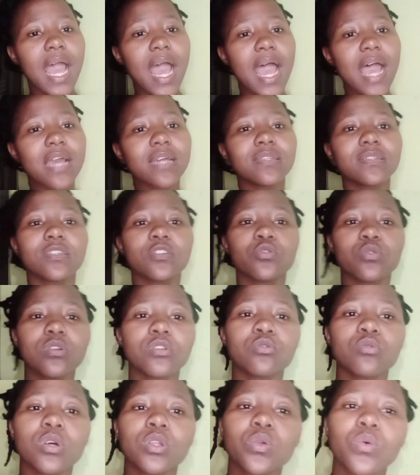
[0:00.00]
And in
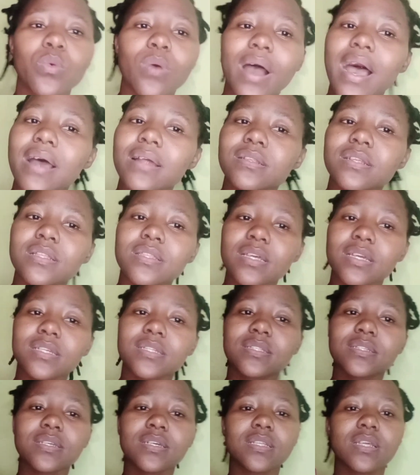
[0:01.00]
2021, they
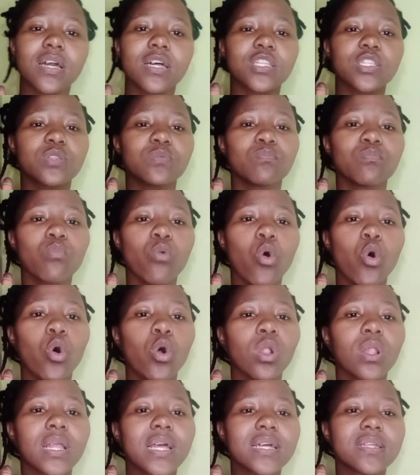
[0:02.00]
did a
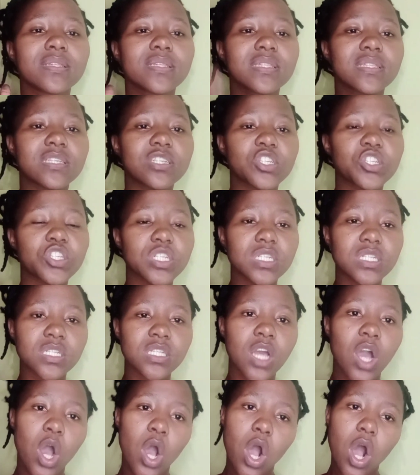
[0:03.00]
small
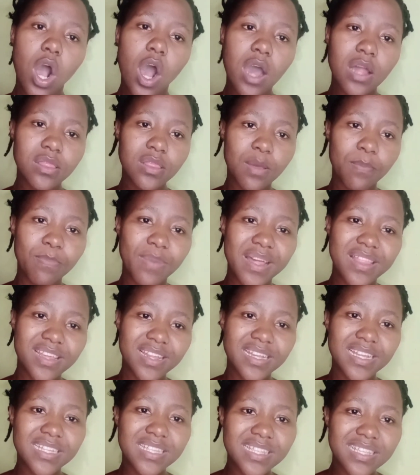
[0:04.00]
incision on the
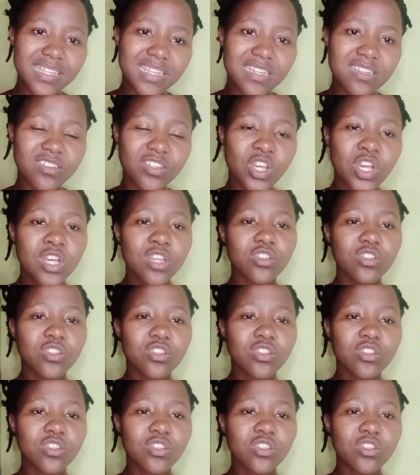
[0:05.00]
Bartholin cyst.